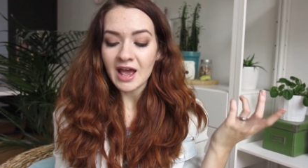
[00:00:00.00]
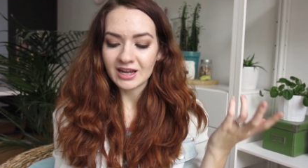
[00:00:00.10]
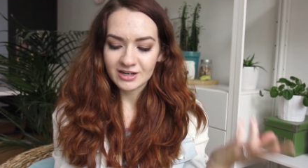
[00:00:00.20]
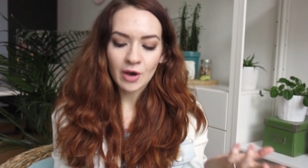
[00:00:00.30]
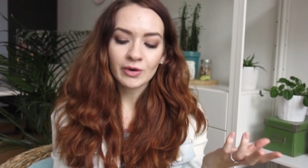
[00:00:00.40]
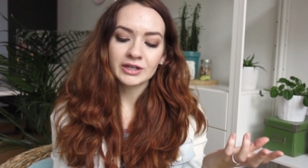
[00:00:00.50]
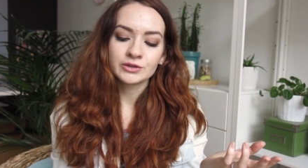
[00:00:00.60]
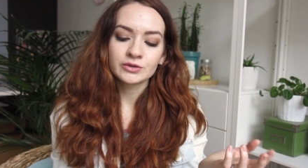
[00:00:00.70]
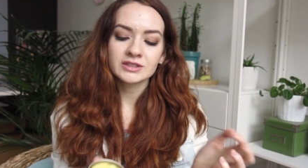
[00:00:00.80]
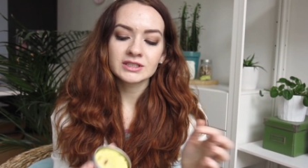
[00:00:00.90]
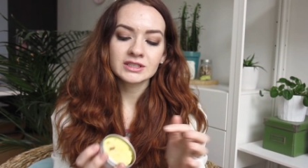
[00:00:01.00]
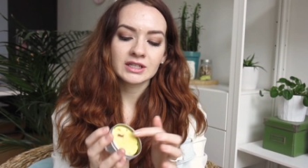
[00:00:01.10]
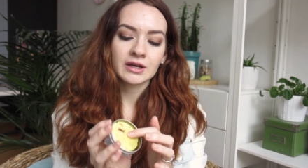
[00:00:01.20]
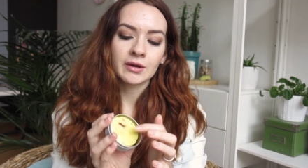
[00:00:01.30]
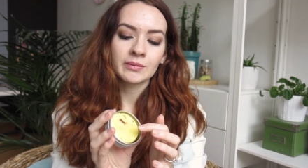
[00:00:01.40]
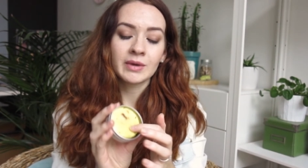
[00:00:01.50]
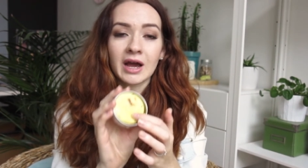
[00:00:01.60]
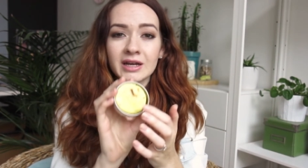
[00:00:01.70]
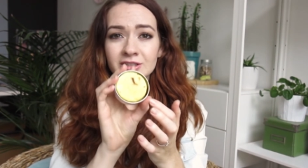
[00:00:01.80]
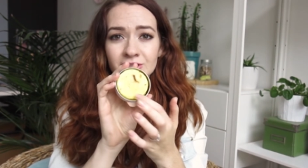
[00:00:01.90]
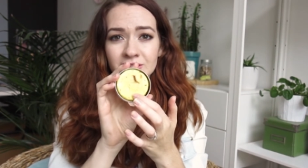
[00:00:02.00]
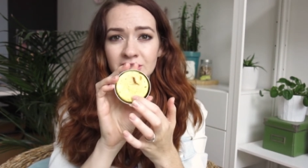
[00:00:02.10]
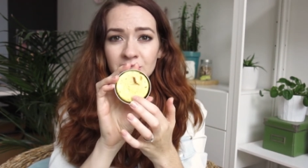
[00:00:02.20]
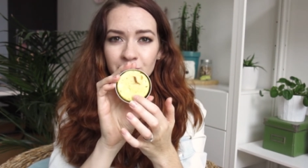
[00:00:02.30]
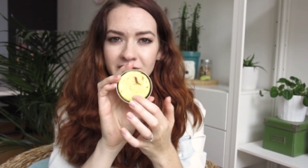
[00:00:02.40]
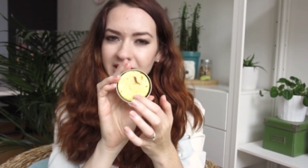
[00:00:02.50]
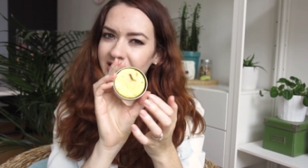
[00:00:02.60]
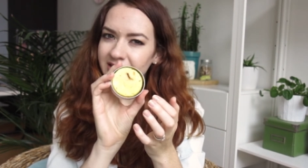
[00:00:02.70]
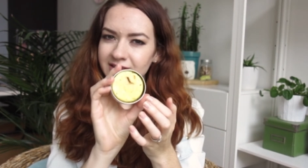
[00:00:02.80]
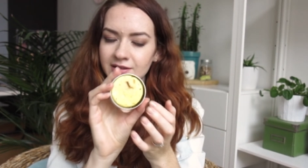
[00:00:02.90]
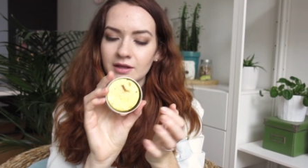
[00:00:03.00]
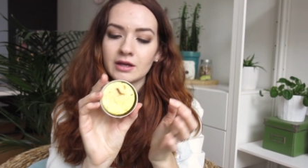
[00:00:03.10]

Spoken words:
And how I use it, I just keep it in this